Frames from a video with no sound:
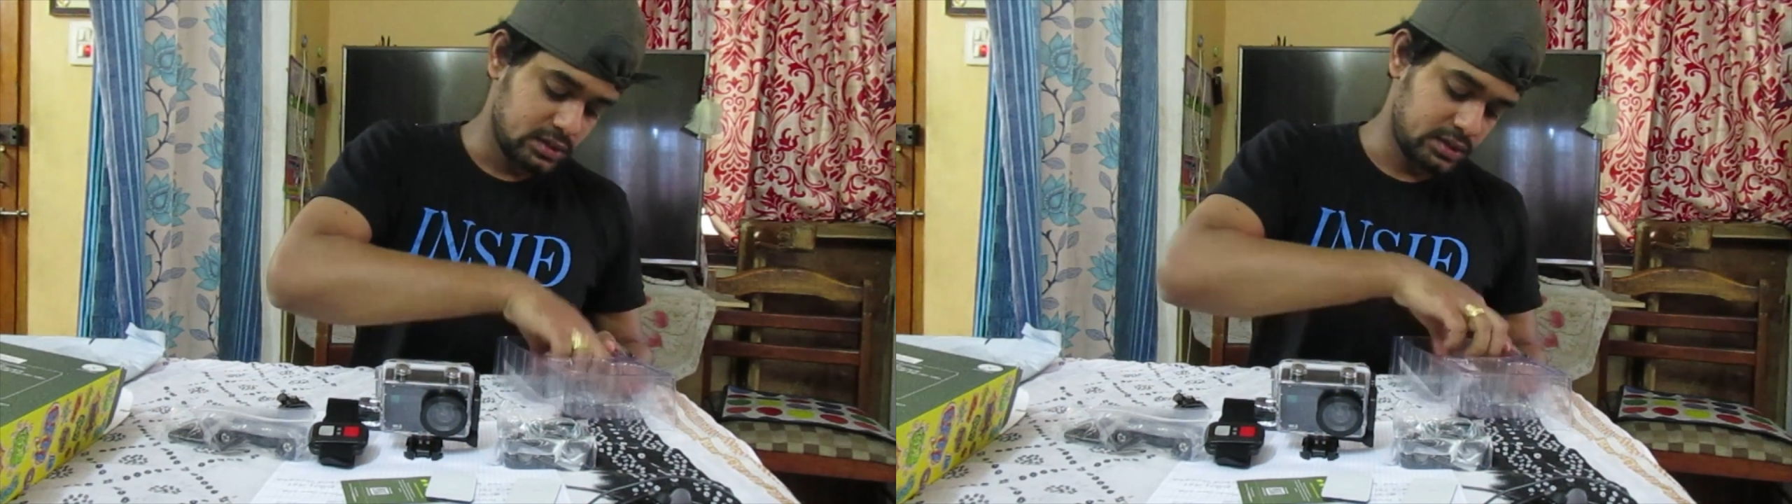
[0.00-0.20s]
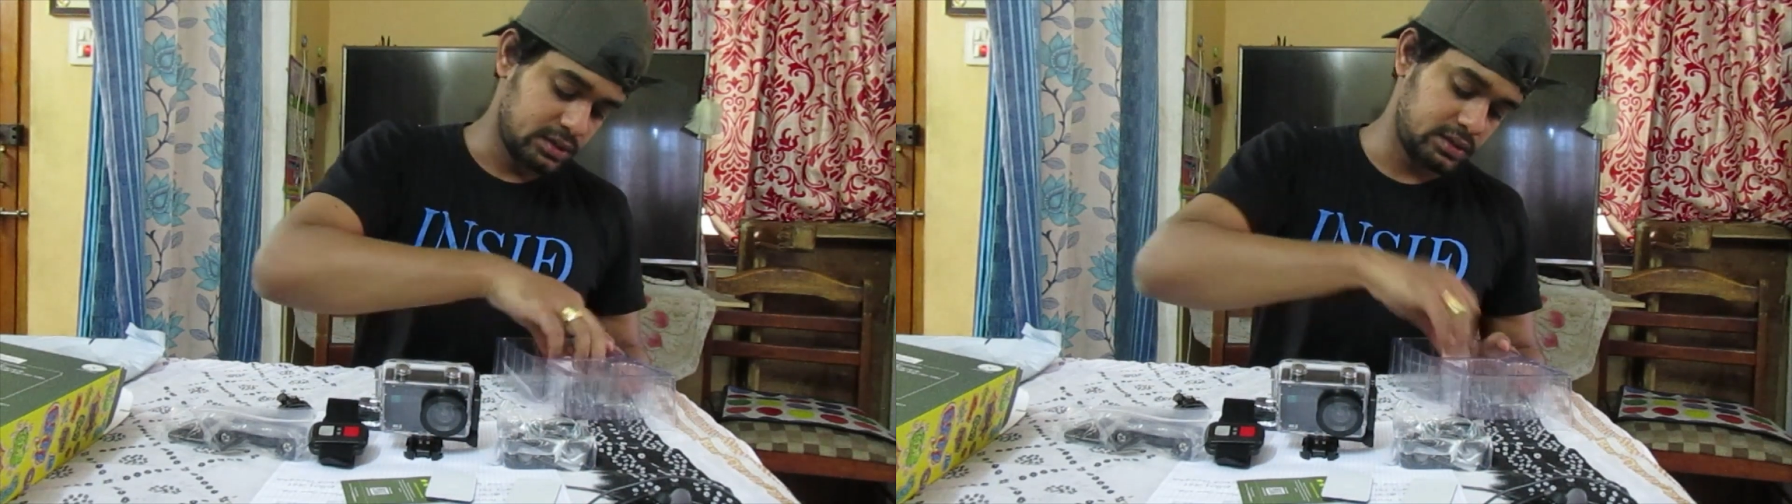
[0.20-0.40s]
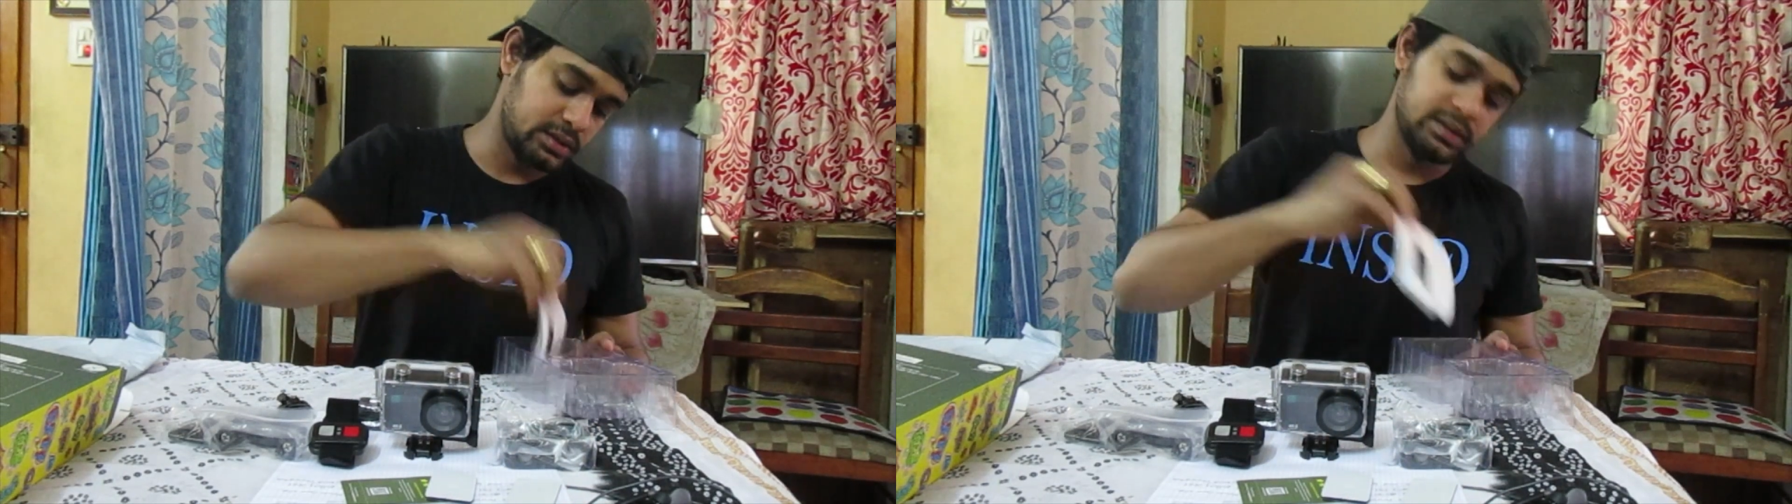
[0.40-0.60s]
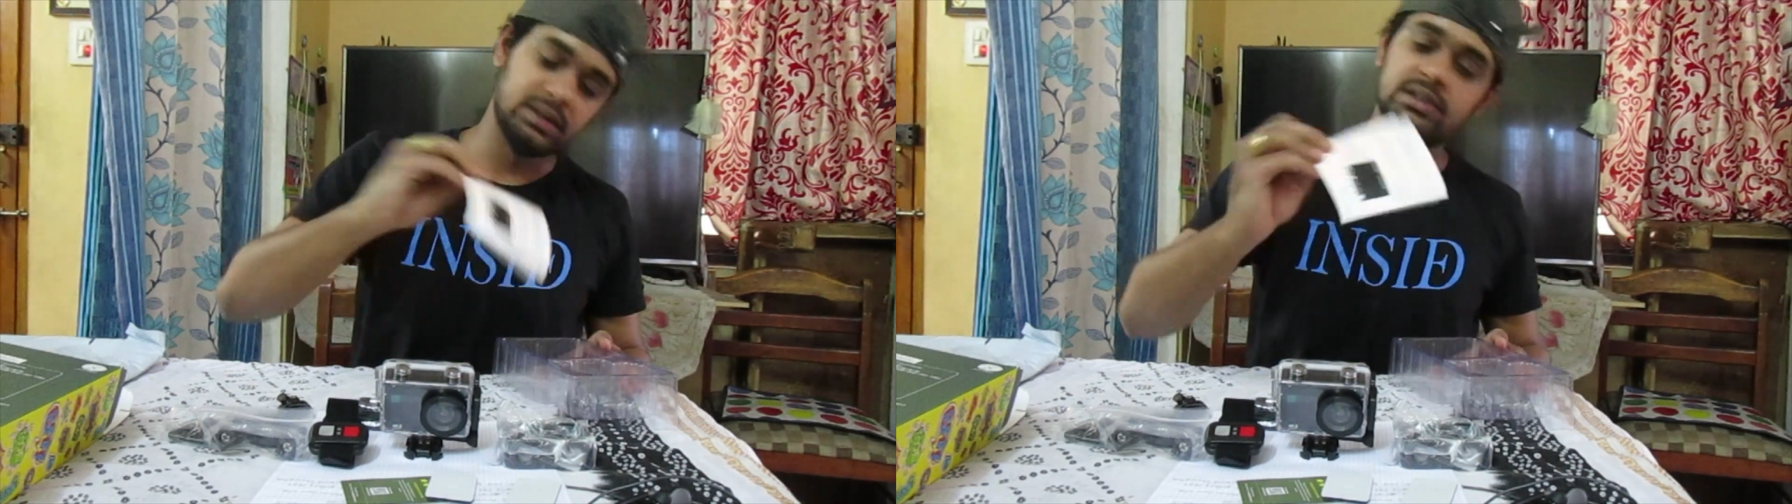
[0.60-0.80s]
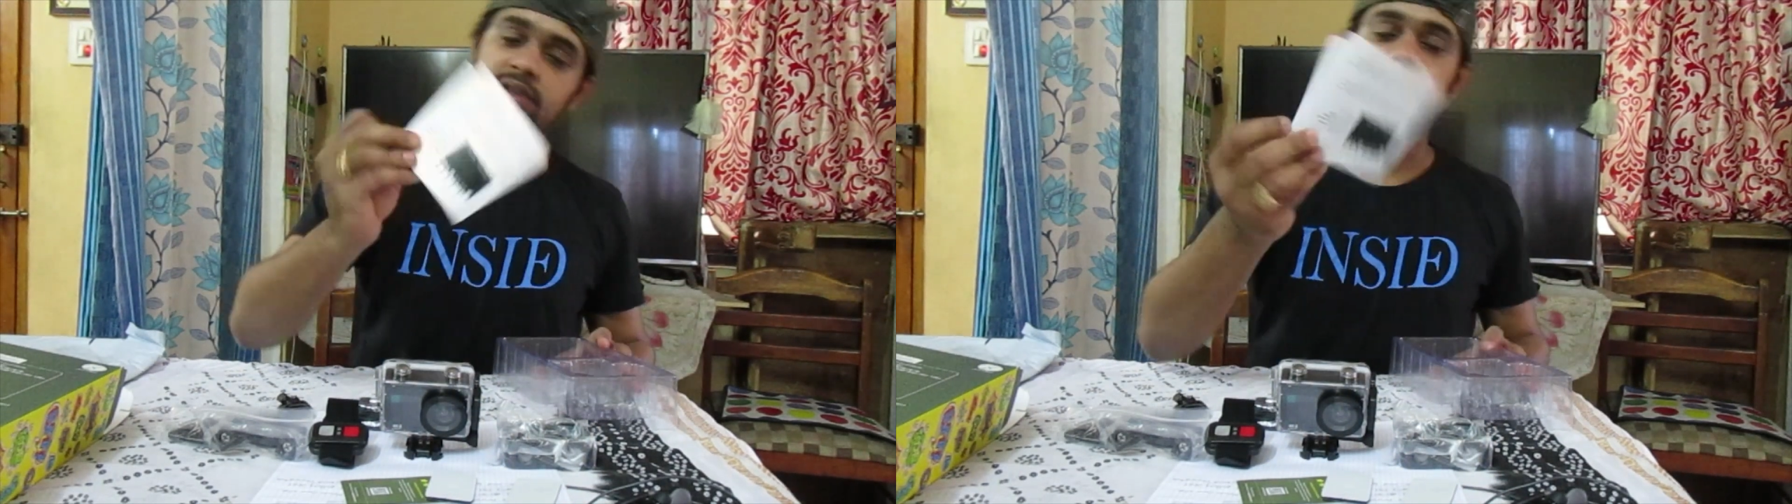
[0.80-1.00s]
and
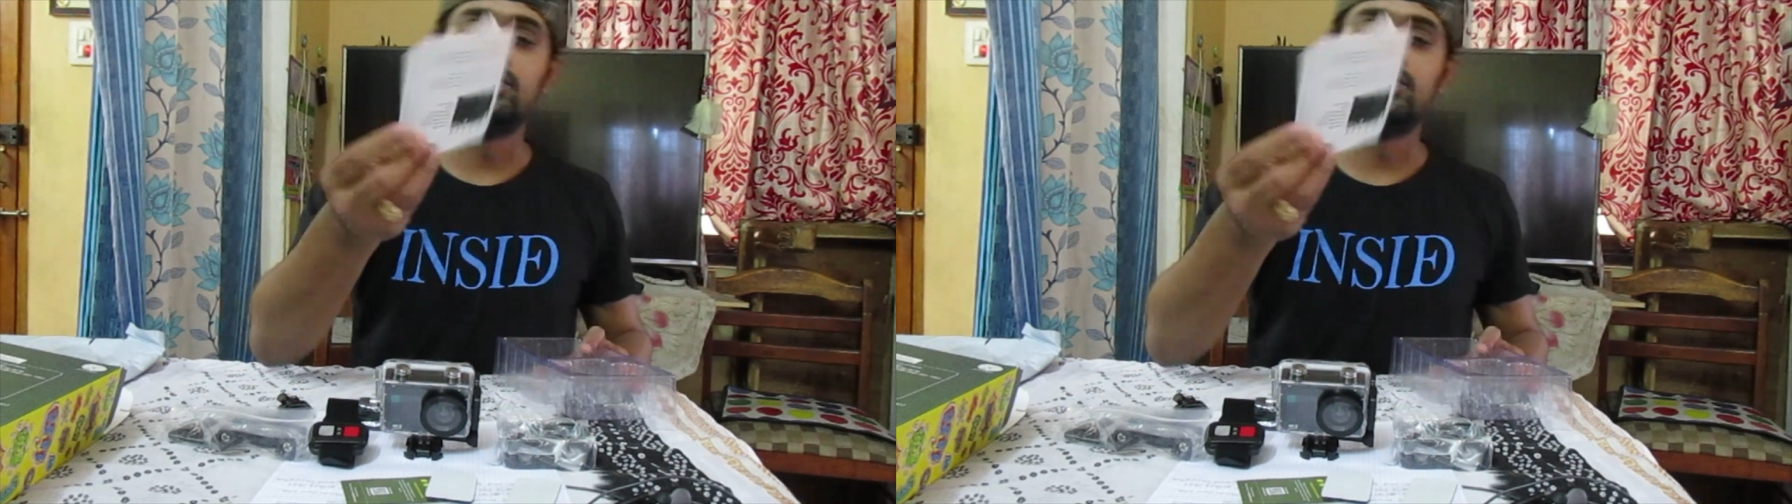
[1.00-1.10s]
this is a